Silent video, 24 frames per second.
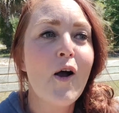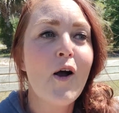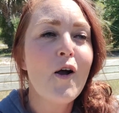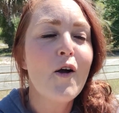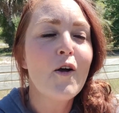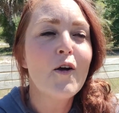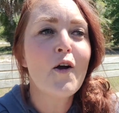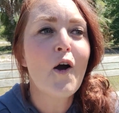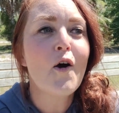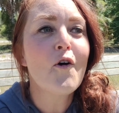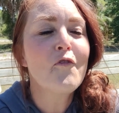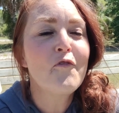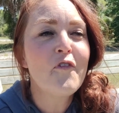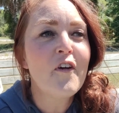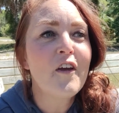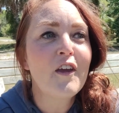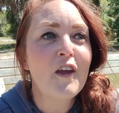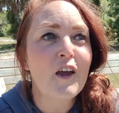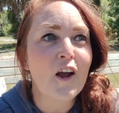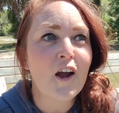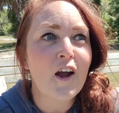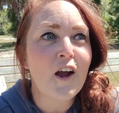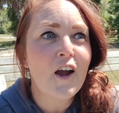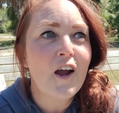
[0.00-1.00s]
go
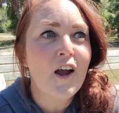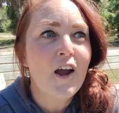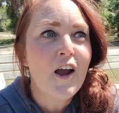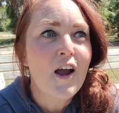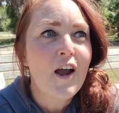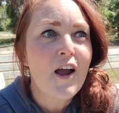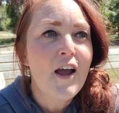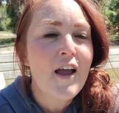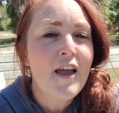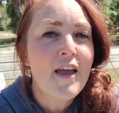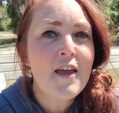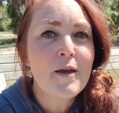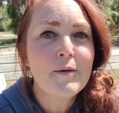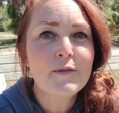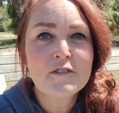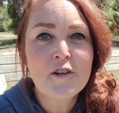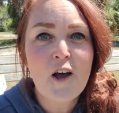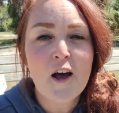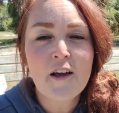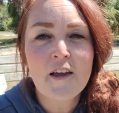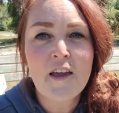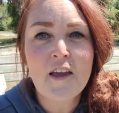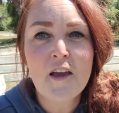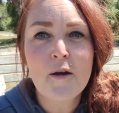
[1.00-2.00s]
figure. He was
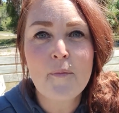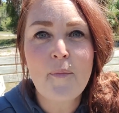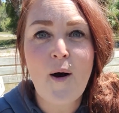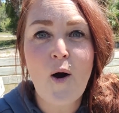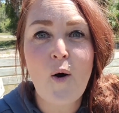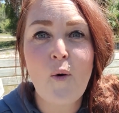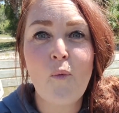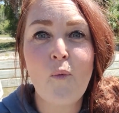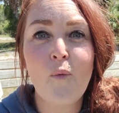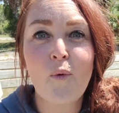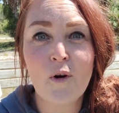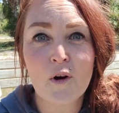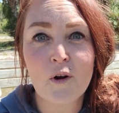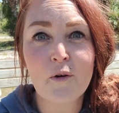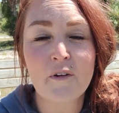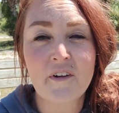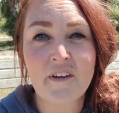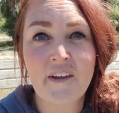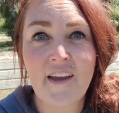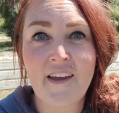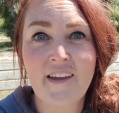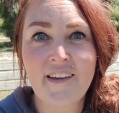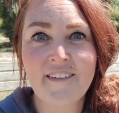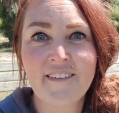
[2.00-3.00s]
talking about
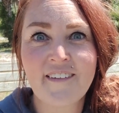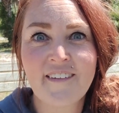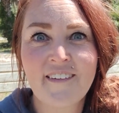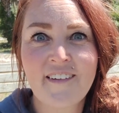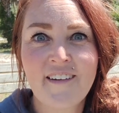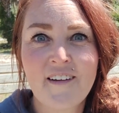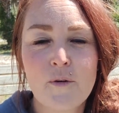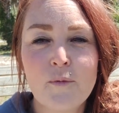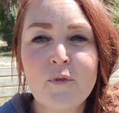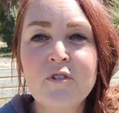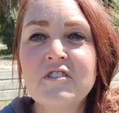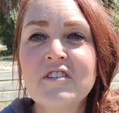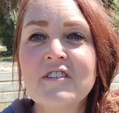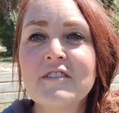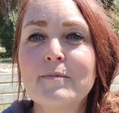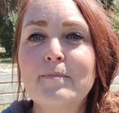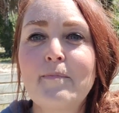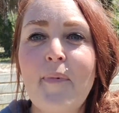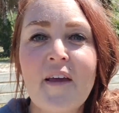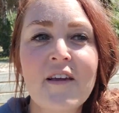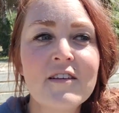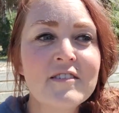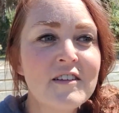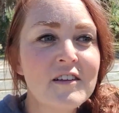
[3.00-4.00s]
worrying which is
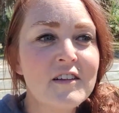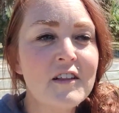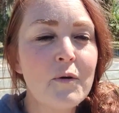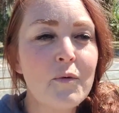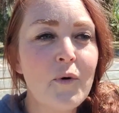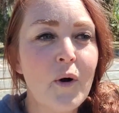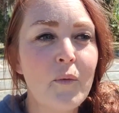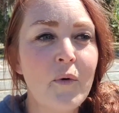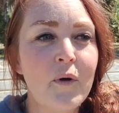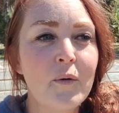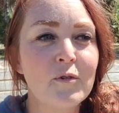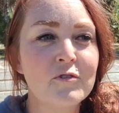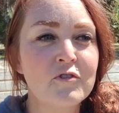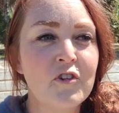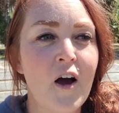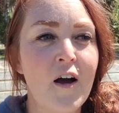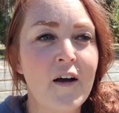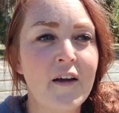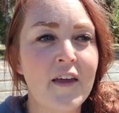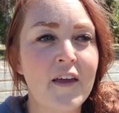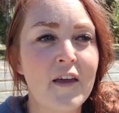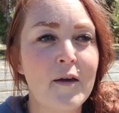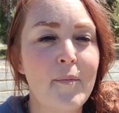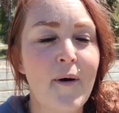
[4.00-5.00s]
basically what we were
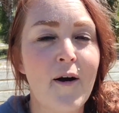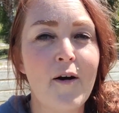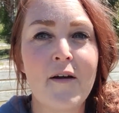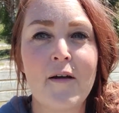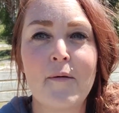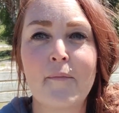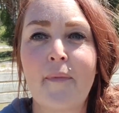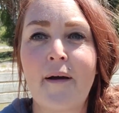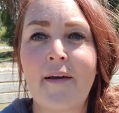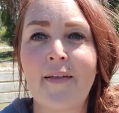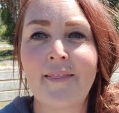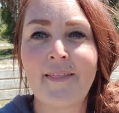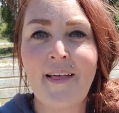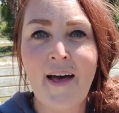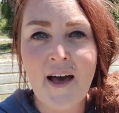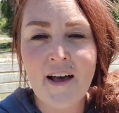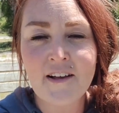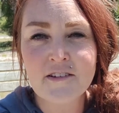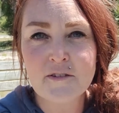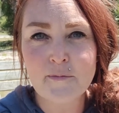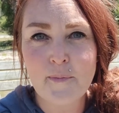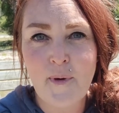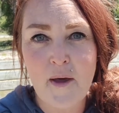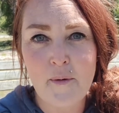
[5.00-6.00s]
talking about in my
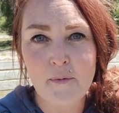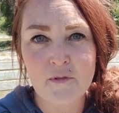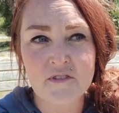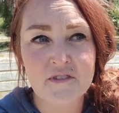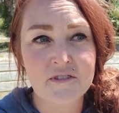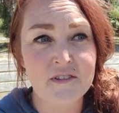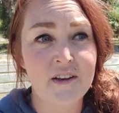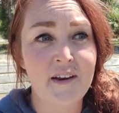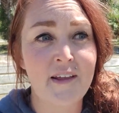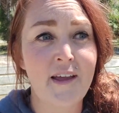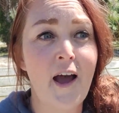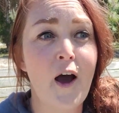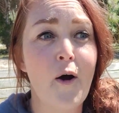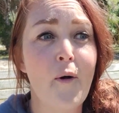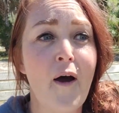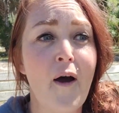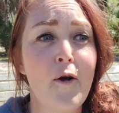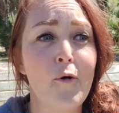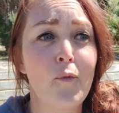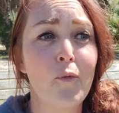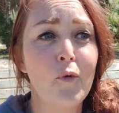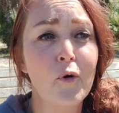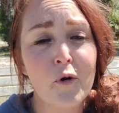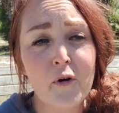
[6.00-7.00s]
last Bible study how I
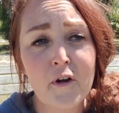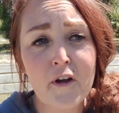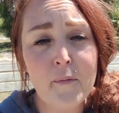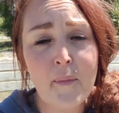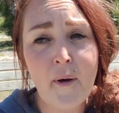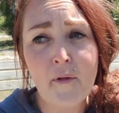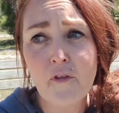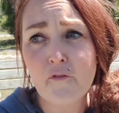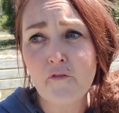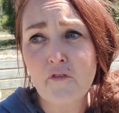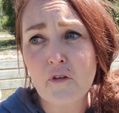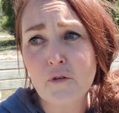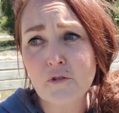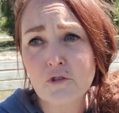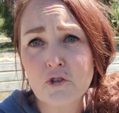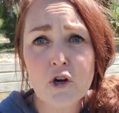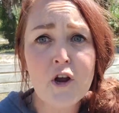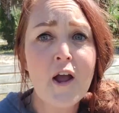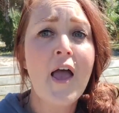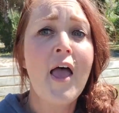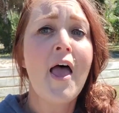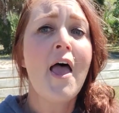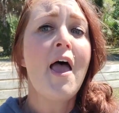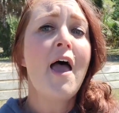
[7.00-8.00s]
worry about the future
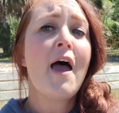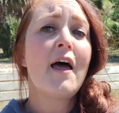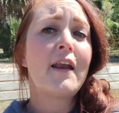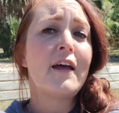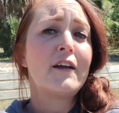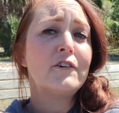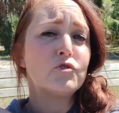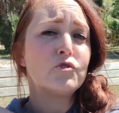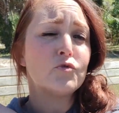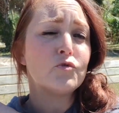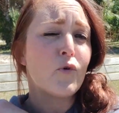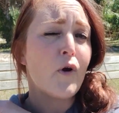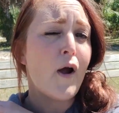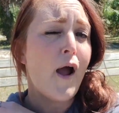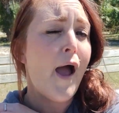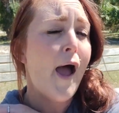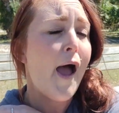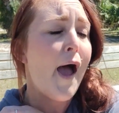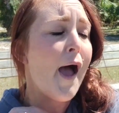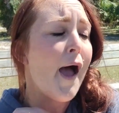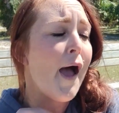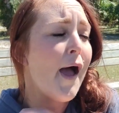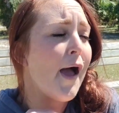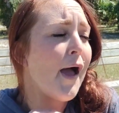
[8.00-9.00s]
and I
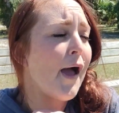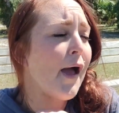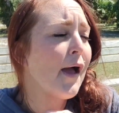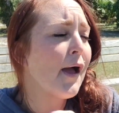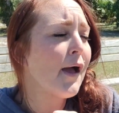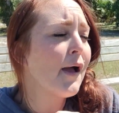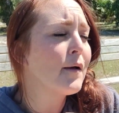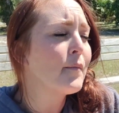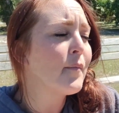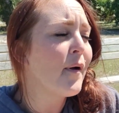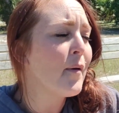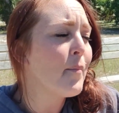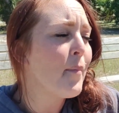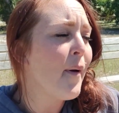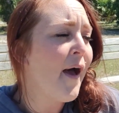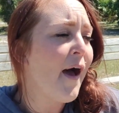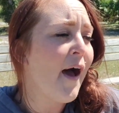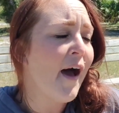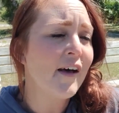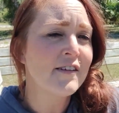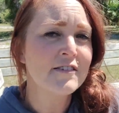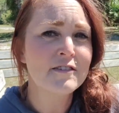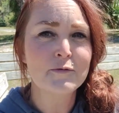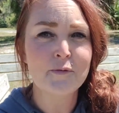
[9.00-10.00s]
drag my
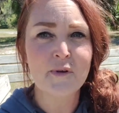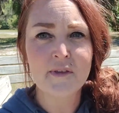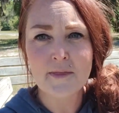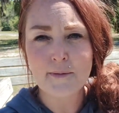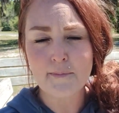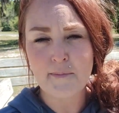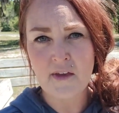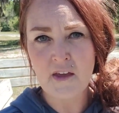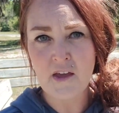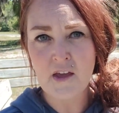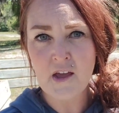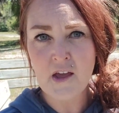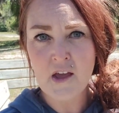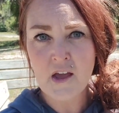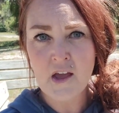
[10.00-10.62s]
past with me.